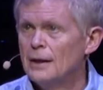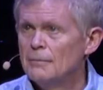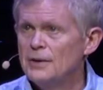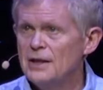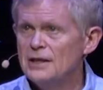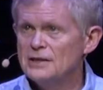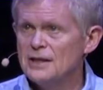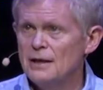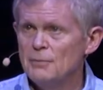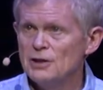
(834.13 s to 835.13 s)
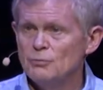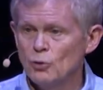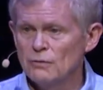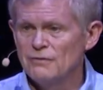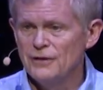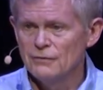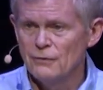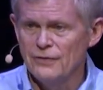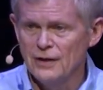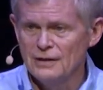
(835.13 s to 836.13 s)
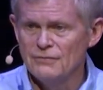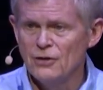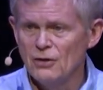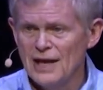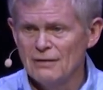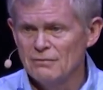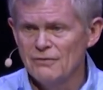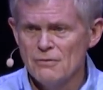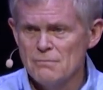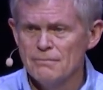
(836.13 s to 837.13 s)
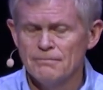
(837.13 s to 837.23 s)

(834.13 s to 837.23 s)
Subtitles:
But it is a much more fearful thing to fall out of them.